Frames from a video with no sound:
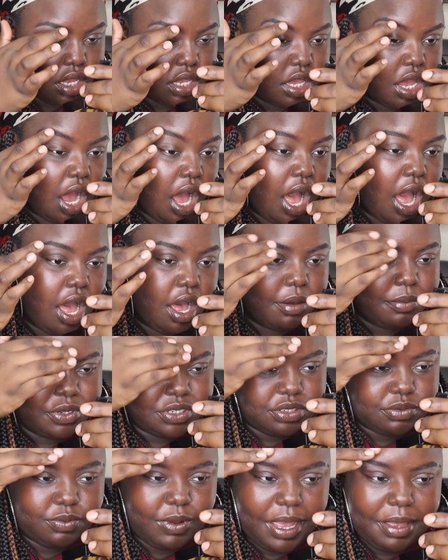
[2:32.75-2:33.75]
Y'all, I
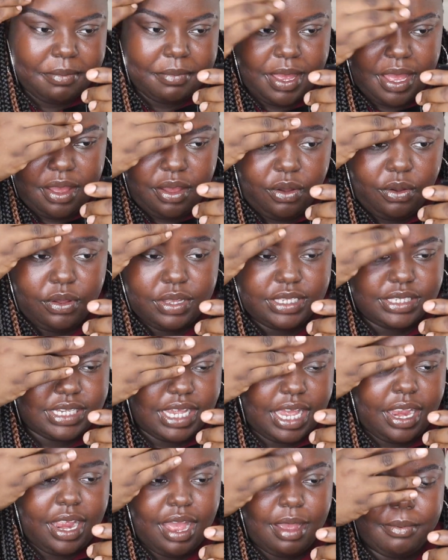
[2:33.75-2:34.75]
almost wiped my whole
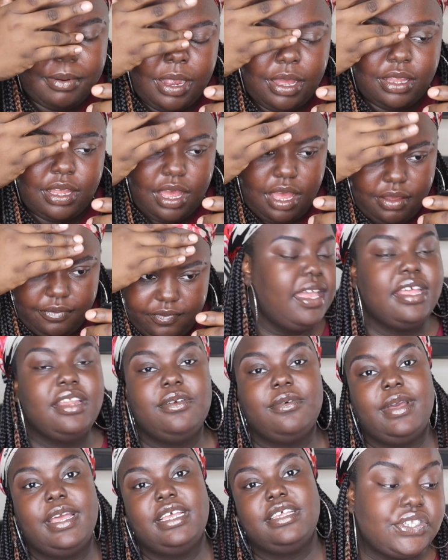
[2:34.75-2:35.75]
entire eyebrow off.
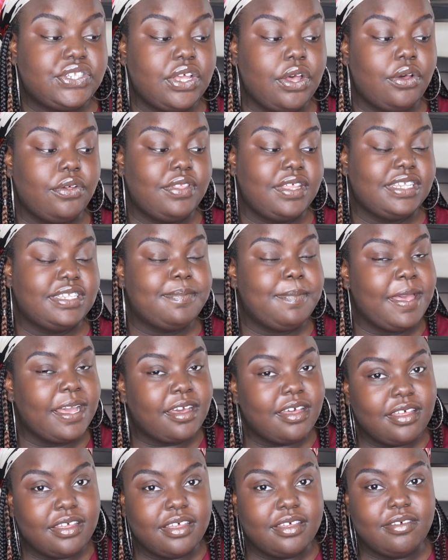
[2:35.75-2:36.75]
Anyway, so this
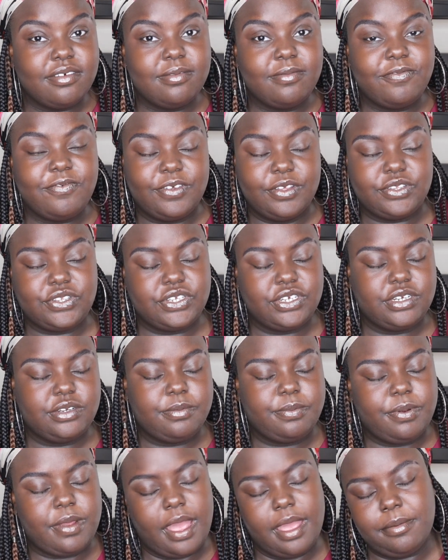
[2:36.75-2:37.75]
Becca
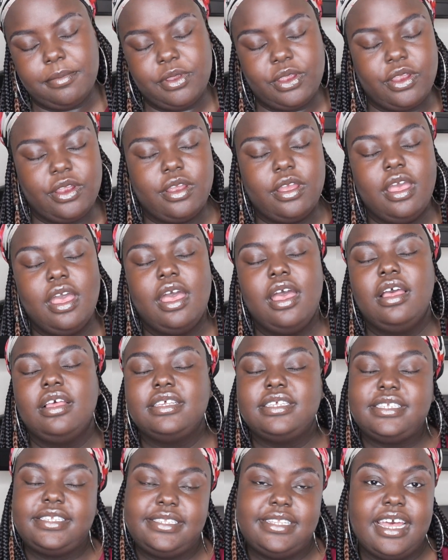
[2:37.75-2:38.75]
filter primer
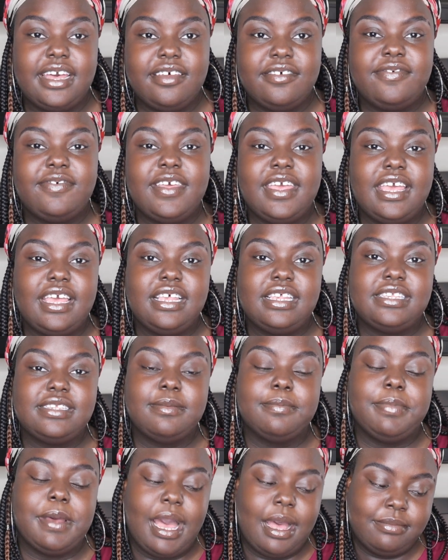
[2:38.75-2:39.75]
stuff is
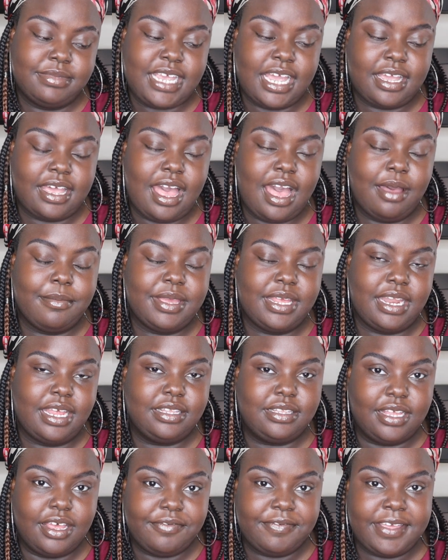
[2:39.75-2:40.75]
bomb.com and I
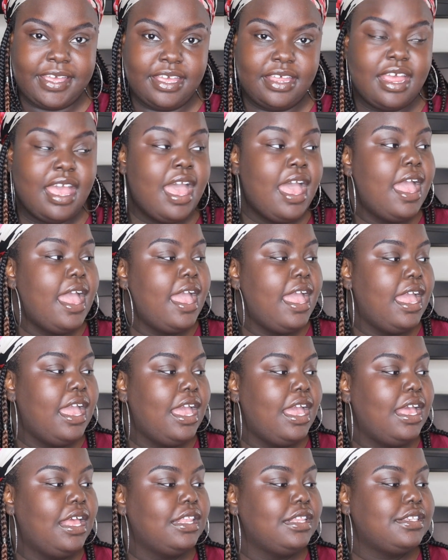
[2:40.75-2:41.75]
love it.
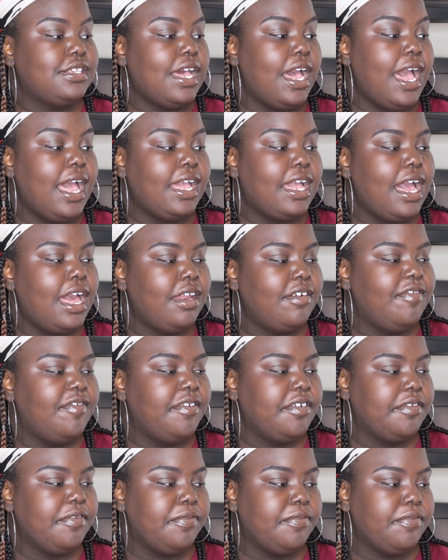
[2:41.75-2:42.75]
And I got it
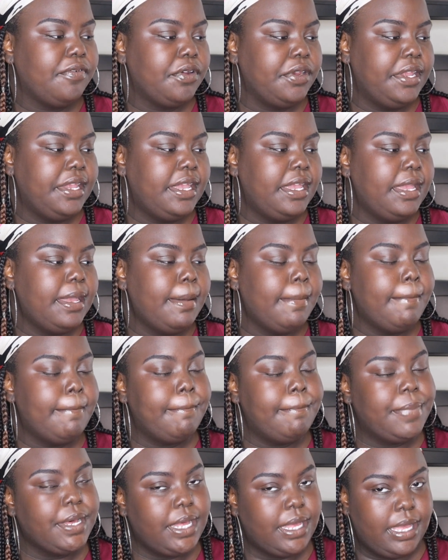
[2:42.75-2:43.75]
for free,
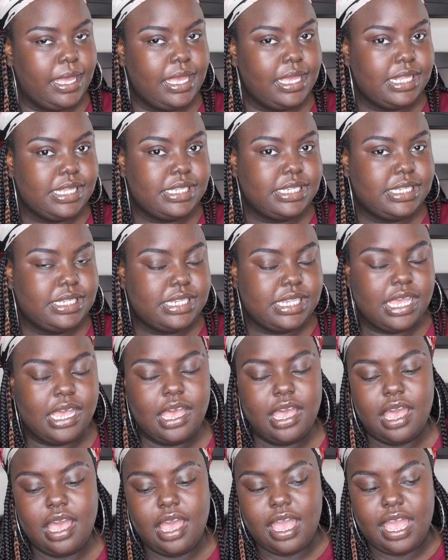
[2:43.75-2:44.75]
but
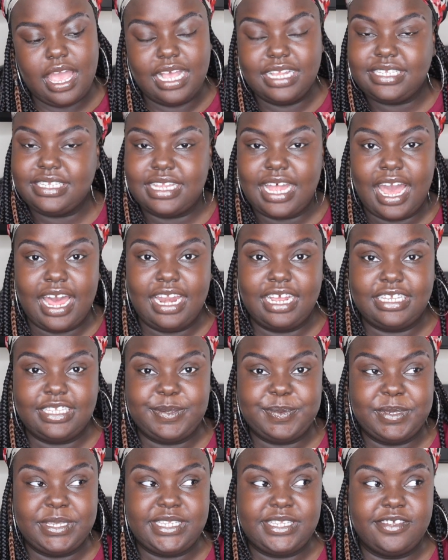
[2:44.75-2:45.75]
it's not
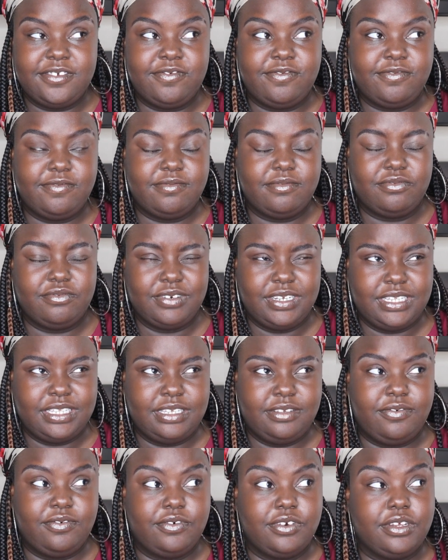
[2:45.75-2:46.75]
expensive
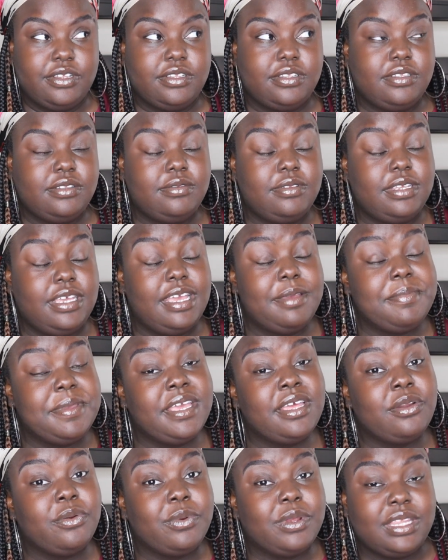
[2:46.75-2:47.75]
really for it
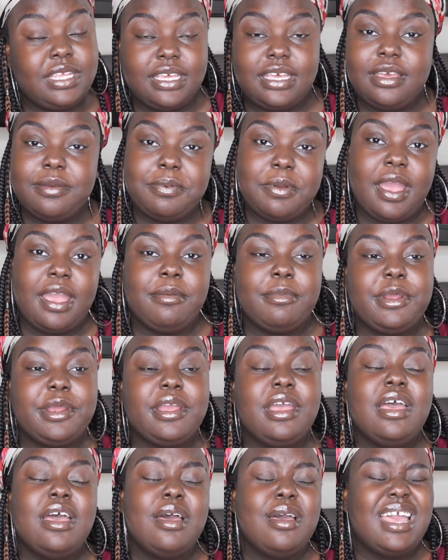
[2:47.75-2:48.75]
being a really good
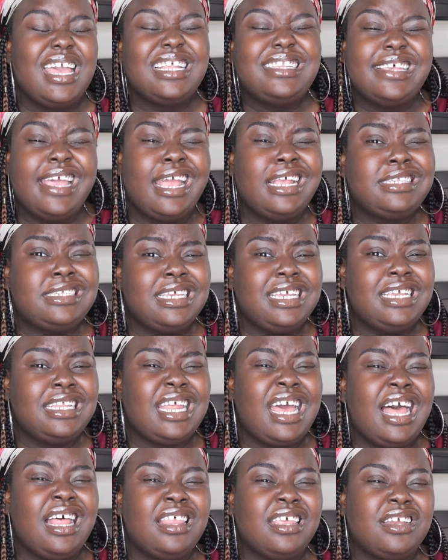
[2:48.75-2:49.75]
primer. It's
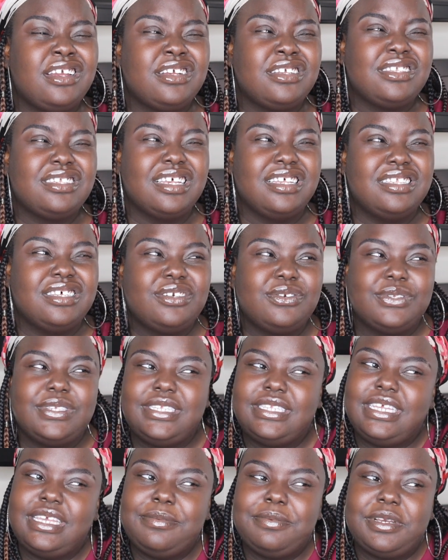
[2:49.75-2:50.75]
$18, a little
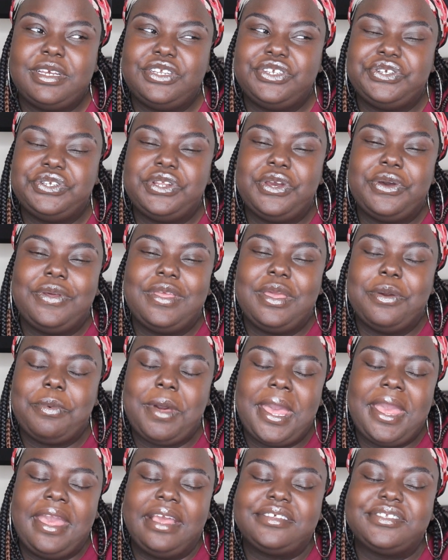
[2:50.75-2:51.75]
steep because, you know,
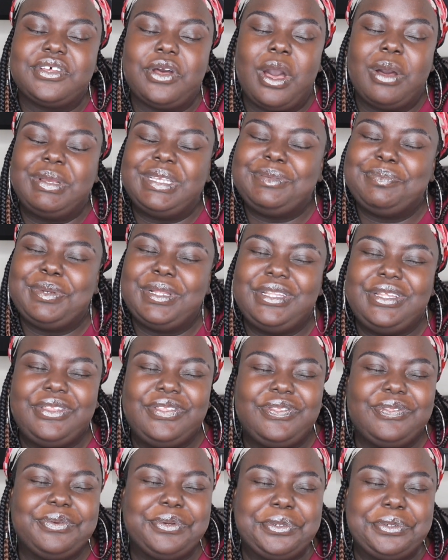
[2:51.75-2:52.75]
NYX always
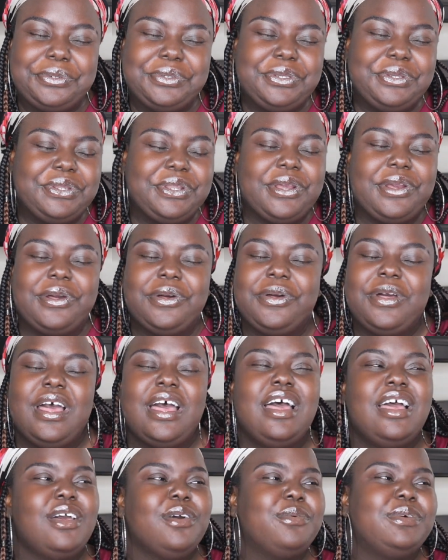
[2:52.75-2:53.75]
pulling through, you know,
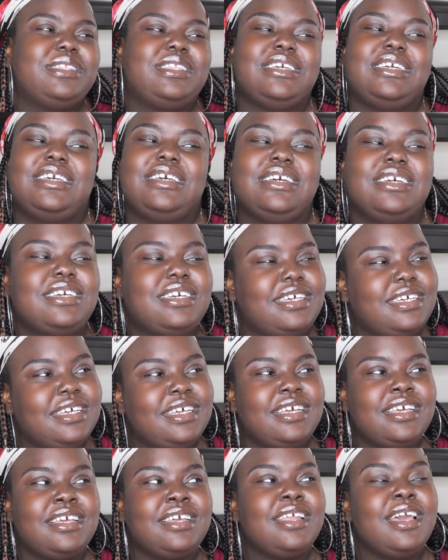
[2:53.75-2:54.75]
with the good,
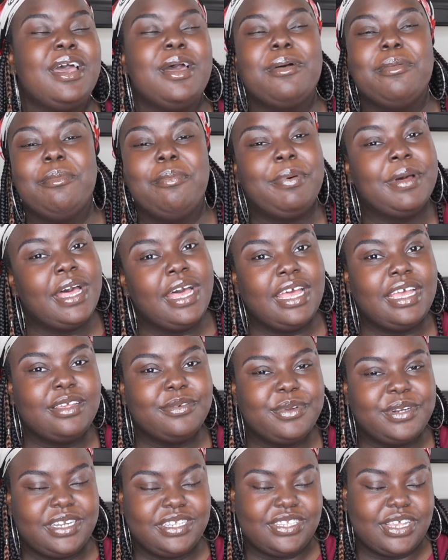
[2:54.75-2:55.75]
good.
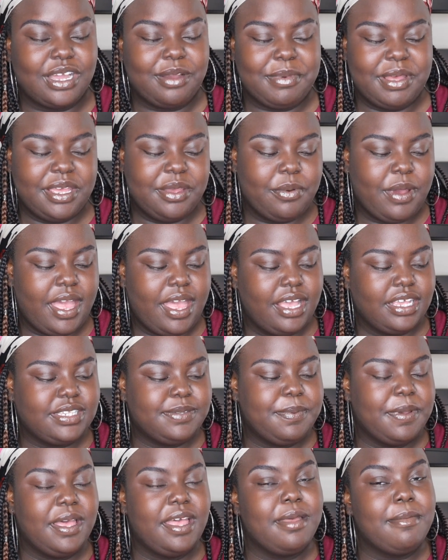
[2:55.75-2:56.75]
But we're not talking about
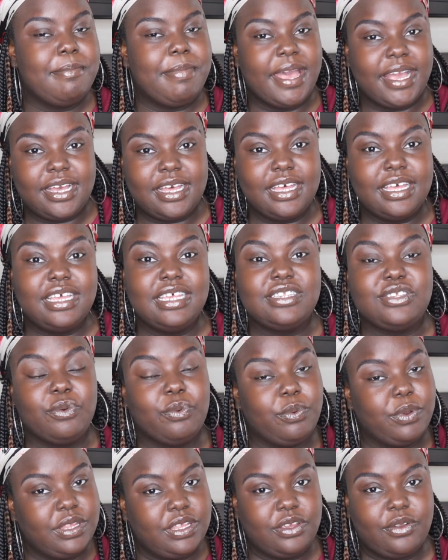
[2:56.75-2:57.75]
NYX, but Becca is a
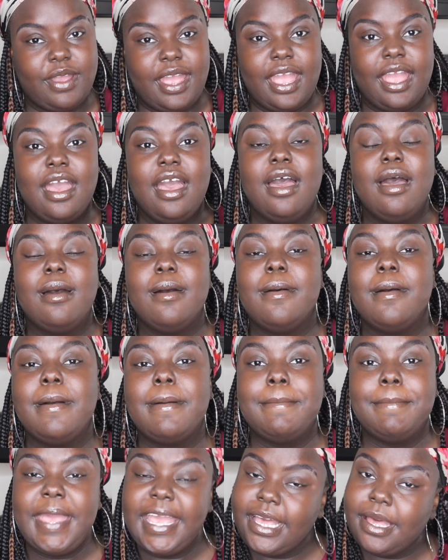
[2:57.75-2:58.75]
really great
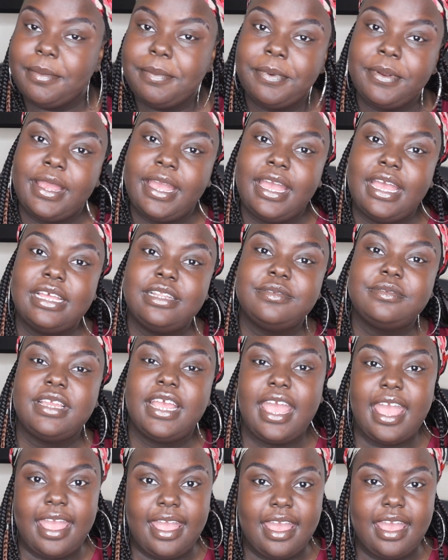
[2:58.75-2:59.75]
makeup brand
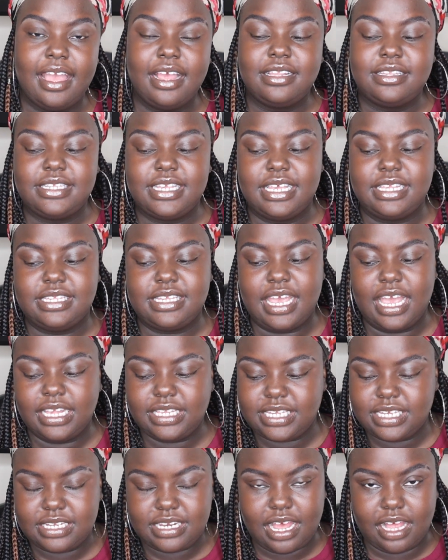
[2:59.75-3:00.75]
and it's
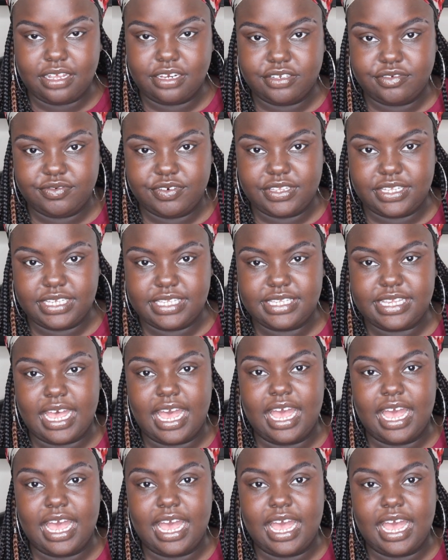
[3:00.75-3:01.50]
$18 for this